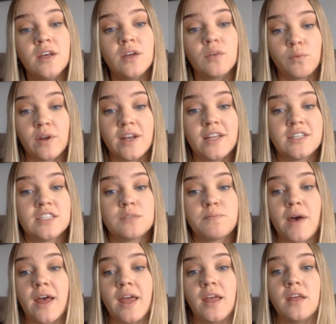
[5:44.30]
reading
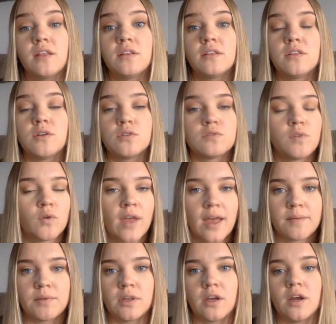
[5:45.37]
despite those
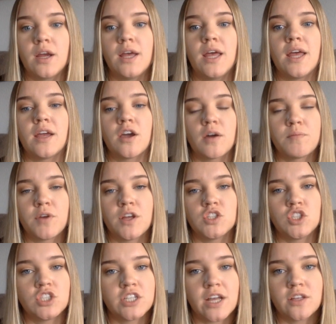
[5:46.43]
vocabulary and
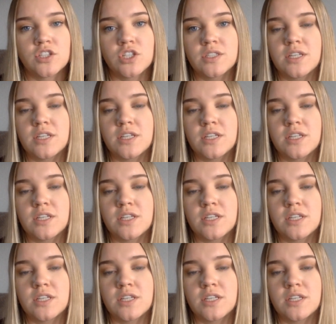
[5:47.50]
comprehension challenges.